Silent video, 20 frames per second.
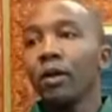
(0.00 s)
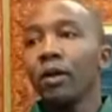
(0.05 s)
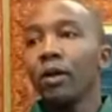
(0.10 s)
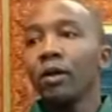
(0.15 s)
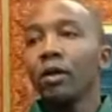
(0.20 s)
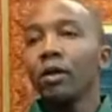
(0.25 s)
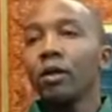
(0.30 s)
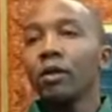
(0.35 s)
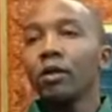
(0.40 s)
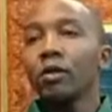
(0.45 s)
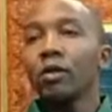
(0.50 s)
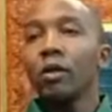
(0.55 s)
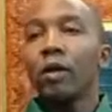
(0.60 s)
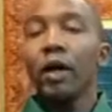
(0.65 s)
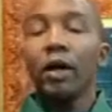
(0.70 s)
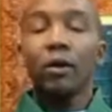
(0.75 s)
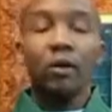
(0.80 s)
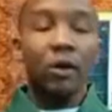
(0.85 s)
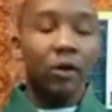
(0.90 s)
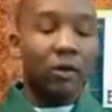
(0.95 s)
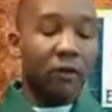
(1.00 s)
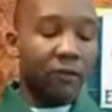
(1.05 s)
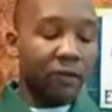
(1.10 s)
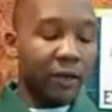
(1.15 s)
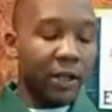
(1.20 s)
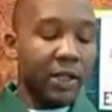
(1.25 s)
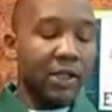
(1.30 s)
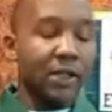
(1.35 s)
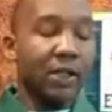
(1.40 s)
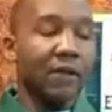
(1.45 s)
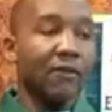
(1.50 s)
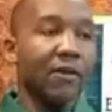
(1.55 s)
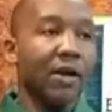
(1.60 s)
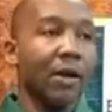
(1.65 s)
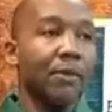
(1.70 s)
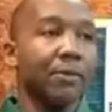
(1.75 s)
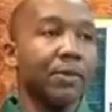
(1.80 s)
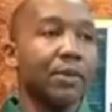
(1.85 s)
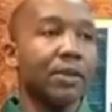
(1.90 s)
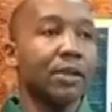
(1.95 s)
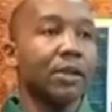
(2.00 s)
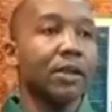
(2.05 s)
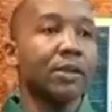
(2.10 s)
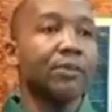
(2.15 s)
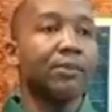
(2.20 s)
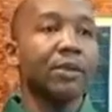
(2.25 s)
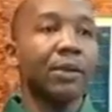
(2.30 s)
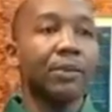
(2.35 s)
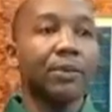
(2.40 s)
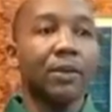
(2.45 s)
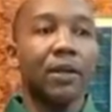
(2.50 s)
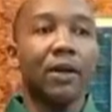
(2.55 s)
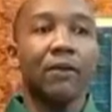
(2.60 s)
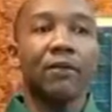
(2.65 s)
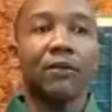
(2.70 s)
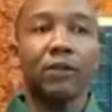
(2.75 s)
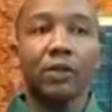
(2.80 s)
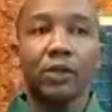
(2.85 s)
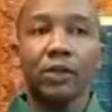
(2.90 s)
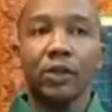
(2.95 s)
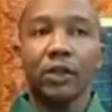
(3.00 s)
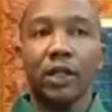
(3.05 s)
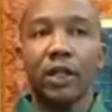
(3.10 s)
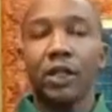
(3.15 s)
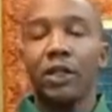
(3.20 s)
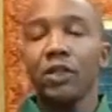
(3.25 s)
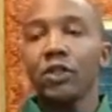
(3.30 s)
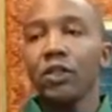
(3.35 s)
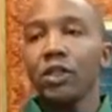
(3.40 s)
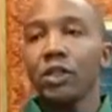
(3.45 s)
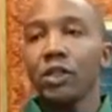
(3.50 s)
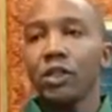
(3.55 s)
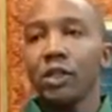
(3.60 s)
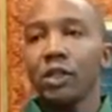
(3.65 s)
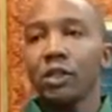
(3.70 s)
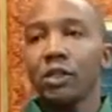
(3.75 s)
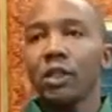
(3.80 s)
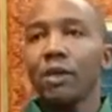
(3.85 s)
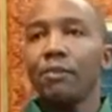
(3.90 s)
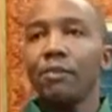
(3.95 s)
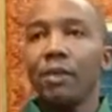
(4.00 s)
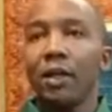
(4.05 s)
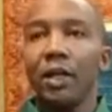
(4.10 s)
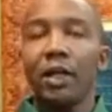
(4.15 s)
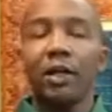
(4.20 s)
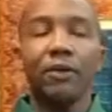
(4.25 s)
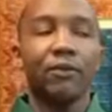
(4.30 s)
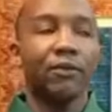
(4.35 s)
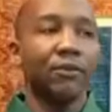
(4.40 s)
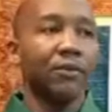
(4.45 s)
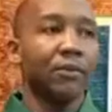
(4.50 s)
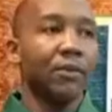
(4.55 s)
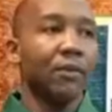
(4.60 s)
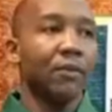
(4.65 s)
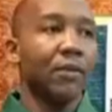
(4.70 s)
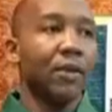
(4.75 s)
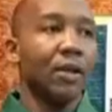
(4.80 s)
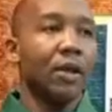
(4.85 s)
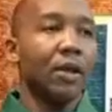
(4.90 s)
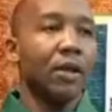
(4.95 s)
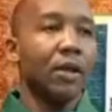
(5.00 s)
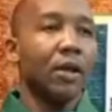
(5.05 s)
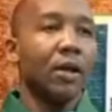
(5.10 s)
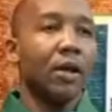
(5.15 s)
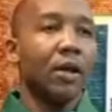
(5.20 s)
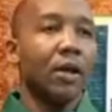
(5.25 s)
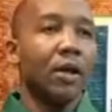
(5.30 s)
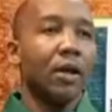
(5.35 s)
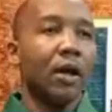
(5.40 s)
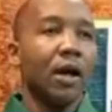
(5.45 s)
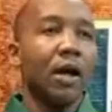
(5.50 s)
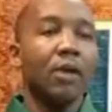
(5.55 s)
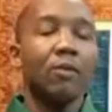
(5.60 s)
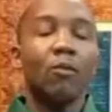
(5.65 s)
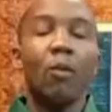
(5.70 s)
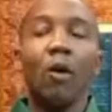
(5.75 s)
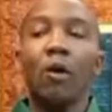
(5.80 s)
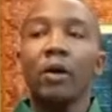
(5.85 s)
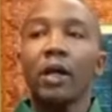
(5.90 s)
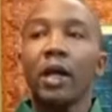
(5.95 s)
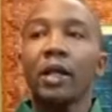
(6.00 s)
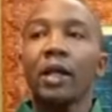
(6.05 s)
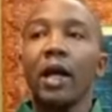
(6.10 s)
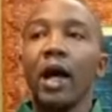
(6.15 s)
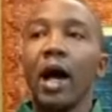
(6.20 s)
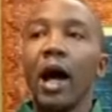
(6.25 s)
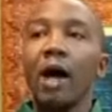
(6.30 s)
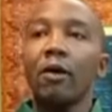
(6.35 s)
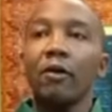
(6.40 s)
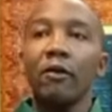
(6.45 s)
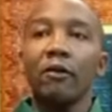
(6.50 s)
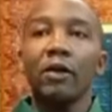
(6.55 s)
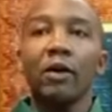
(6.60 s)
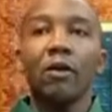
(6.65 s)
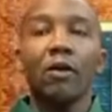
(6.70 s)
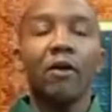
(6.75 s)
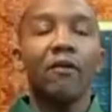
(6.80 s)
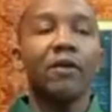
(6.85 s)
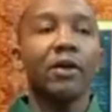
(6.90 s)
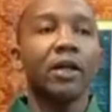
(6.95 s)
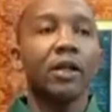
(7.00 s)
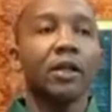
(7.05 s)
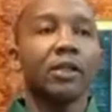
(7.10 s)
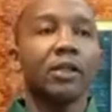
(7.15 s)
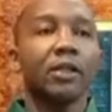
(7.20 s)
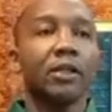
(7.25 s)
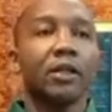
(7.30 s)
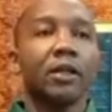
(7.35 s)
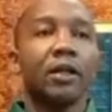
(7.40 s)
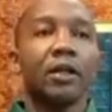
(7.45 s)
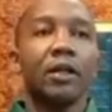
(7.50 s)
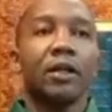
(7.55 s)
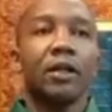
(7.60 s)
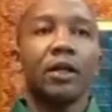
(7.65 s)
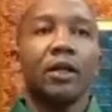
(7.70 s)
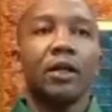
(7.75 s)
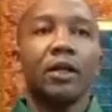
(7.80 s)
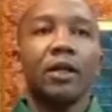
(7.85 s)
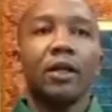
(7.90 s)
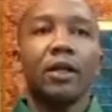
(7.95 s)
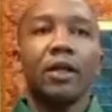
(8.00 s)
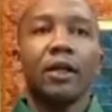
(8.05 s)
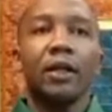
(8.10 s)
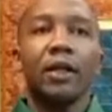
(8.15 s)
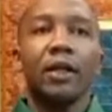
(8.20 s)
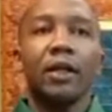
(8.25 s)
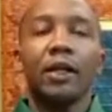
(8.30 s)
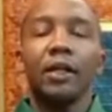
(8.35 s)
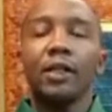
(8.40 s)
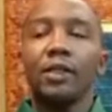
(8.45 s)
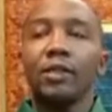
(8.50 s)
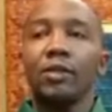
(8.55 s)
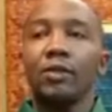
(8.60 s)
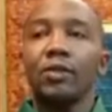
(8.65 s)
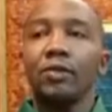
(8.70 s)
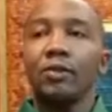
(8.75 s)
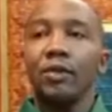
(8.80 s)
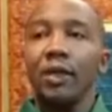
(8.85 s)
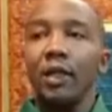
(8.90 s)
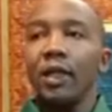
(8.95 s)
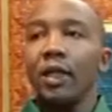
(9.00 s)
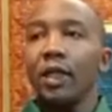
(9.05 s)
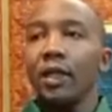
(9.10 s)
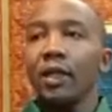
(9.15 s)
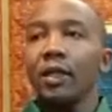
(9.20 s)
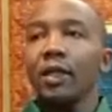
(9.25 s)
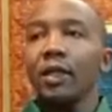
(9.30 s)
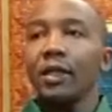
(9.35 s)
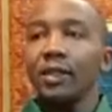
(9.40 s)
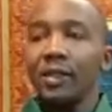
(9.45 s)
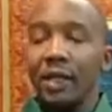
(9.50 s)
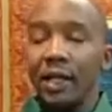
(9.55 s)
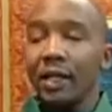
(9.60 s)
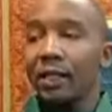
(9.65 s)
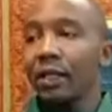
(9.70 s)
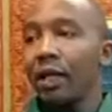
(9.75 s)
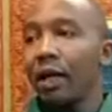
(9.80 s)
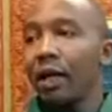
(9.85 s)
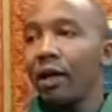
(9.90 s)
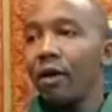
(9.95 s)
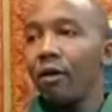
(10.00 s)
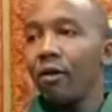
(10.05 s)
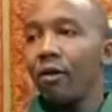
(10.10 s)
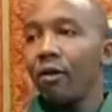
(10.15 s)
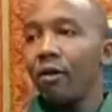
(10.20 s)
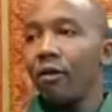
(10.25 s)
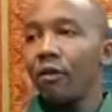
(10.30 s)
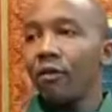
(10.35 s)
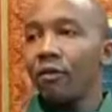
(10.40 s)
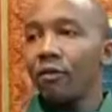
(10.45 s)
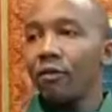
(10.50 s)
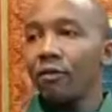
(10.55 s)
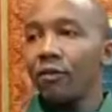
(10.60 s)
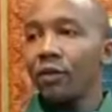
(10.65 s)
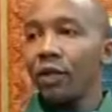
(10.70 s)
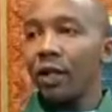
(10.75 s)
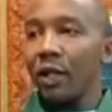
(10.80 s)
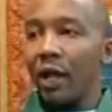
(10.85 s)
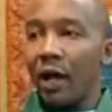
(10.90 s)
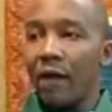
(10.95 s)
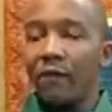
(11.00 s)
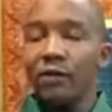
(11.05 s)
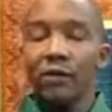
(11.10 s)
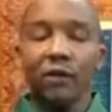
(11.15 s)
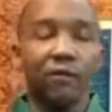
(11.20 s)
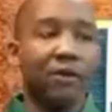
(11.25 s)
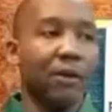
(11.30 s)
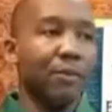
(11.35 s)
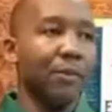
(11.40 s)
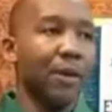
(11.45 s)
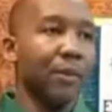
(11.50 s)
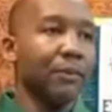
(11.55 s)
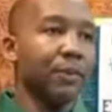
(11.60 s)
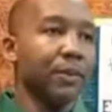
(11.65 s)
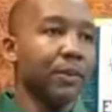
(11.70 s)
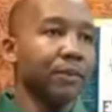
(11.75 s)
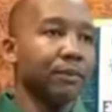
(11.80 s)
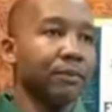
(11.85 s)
So a lot of things have happened, and people have trusted in Jesus. They believe. And more than the Ark of the Covenants, he is really the center of the lives of the people.